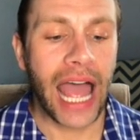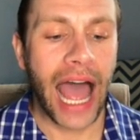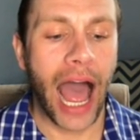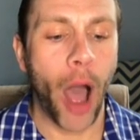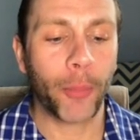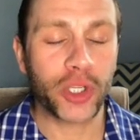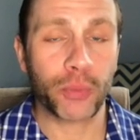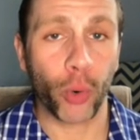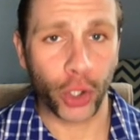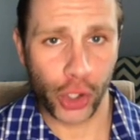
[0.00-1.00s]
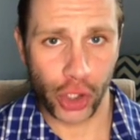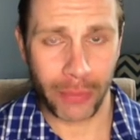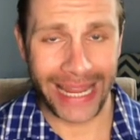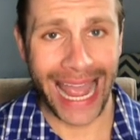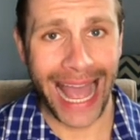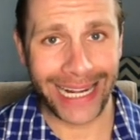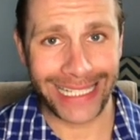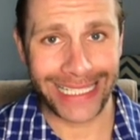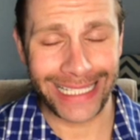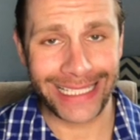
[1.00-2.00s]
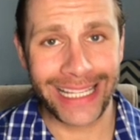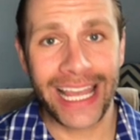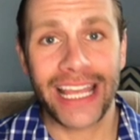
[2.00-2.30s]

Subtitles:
how much more you should be adding in